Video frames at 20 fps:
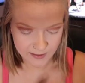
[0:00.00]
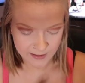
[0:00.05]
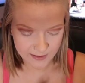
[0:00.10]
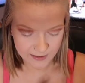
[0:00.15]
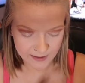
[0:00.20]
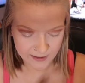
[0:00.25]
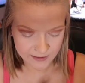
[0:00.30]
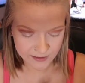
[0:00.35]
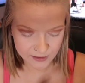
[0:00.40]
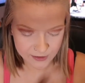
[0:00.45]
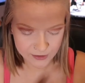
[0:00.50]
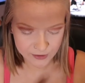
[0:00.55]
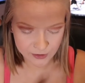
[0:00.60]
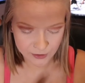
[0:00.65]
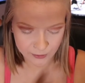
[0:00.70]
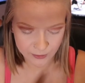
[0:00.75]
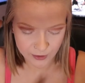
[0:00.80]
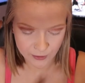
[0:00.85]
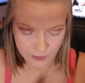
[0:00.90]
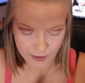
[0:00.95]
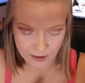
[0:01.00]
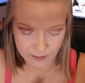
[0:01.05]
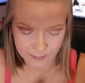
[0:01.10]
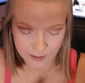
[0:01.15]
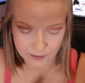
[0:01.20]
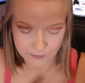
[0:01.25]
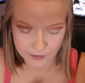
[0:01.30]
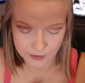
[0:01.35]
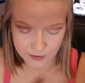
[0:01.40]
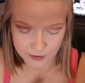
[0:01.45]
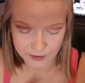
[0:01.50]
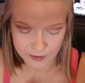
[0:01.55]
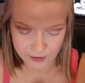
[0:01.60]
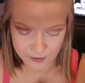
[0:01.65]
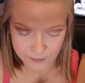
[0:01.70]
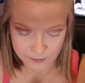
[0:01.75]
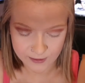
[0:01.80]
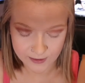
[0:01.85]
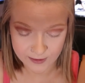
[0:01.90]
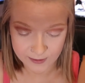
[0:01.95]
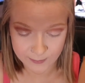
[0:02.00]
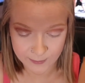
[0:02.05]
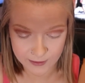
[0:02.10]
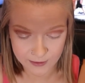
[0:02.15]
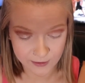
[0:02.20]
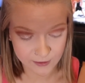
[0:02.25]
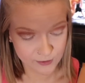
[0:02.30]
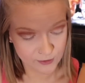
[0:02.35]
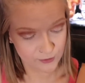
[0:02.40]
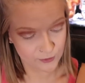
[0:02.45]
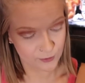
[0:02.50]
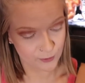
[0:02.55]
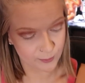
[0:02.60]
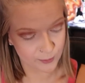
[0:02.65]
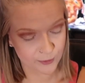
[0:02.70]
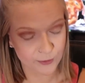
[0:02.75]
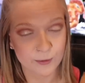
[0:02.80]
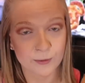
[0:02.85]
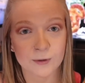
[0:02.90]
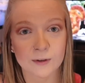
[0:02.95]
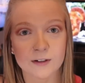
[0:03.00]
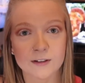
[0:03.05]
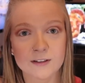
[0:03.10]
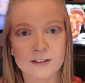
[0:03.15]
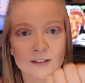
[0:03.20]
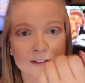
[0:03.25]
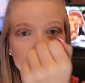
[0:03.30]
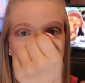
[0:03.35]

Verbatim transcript: And I just don't know how I'm ever going to use this, but it is super cool. So